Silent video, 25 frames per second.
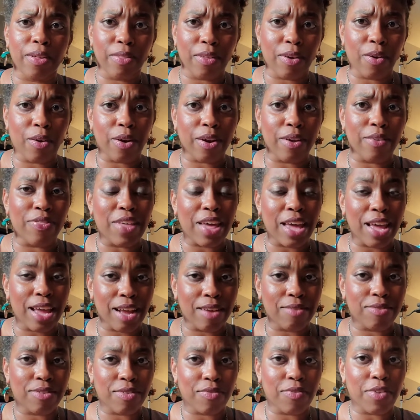or if they
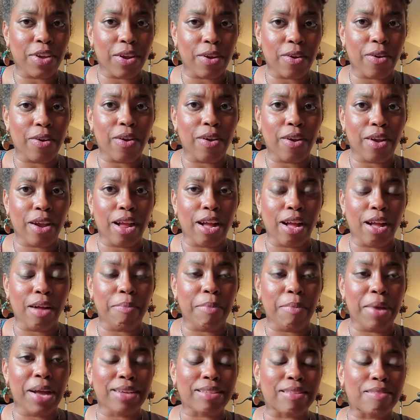have severe
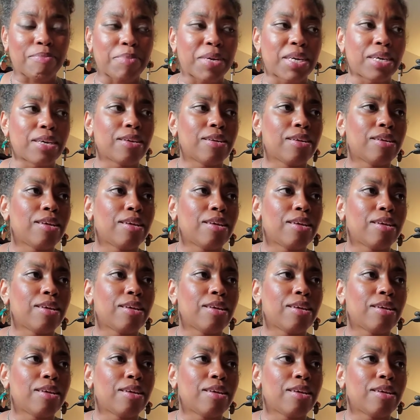um, eczema,